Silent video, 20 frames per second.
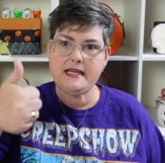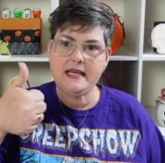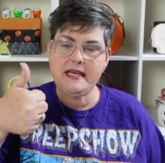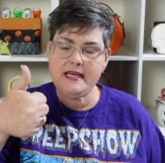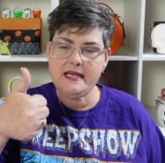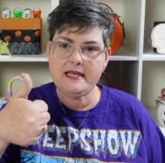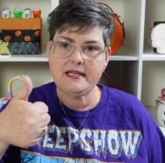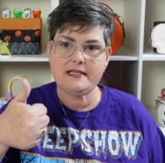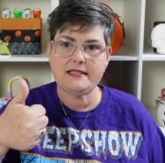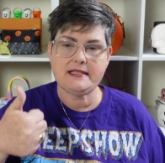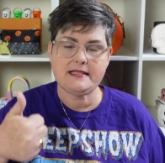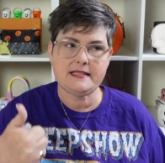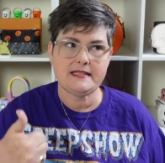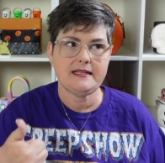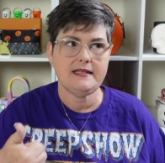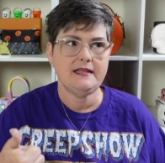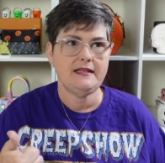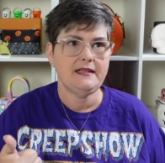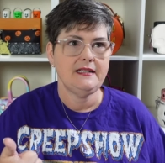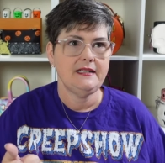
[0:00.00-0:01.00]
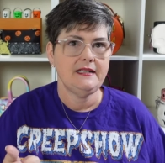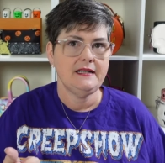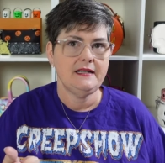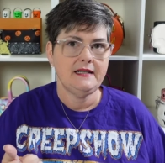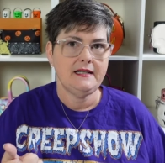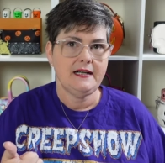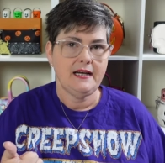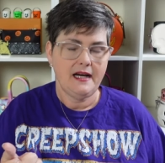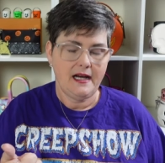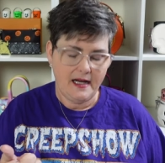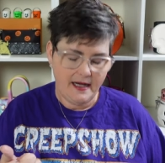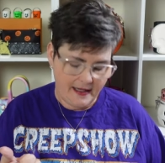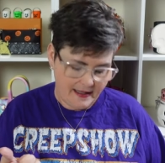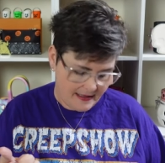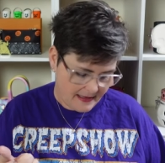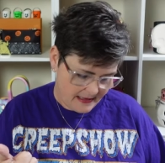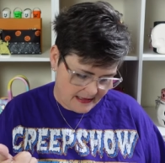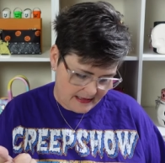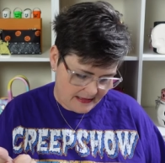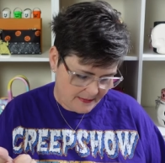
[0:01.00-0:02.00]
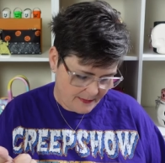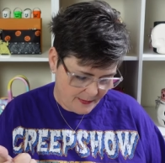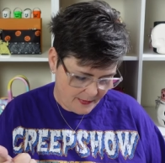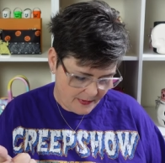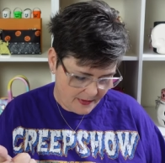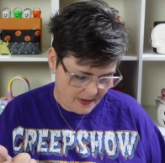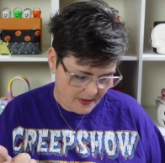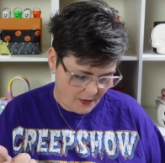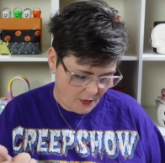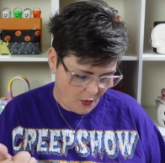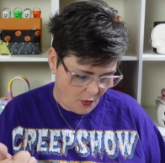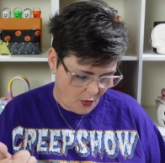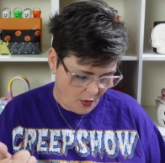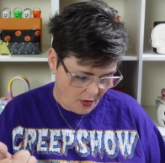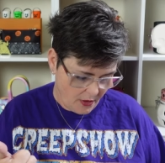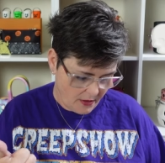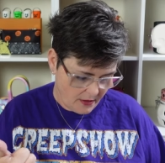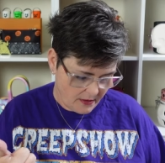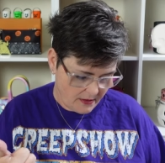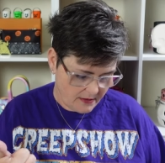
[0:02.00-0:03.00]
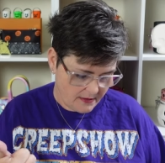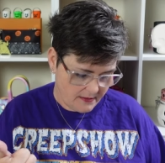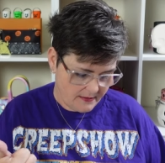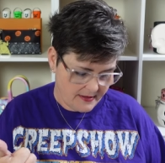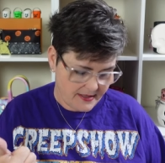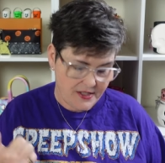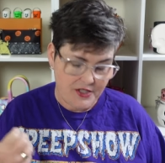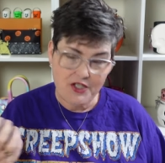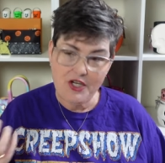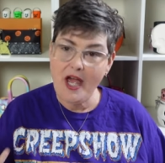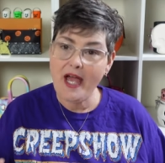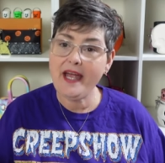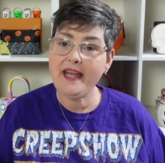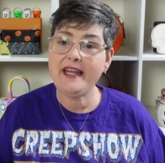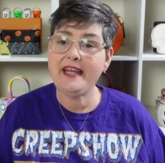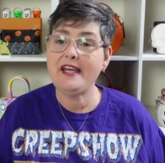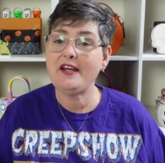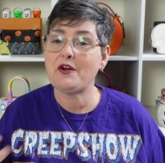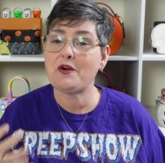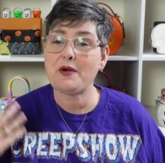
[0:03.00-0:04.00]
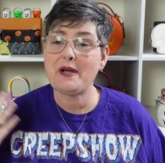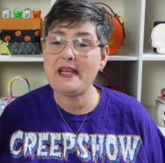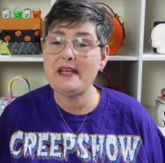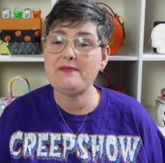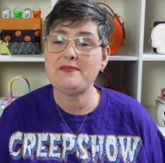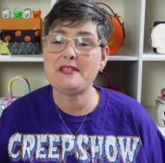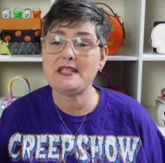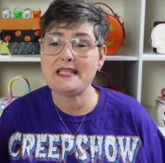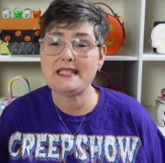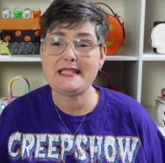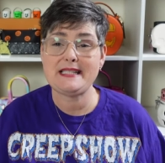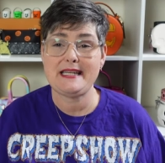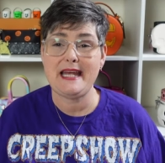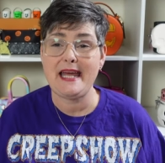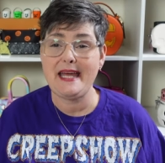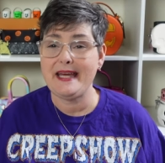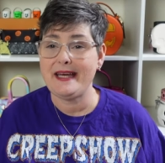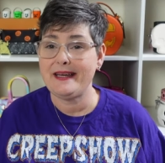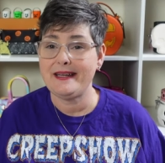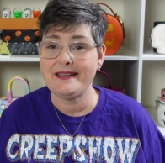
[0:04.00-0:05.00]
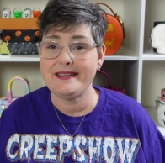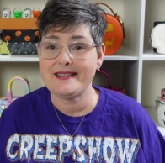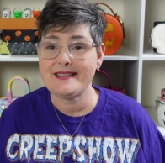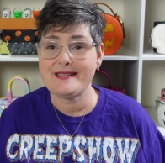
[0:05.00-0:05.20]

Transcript: It, or The Shining, or even The Stand.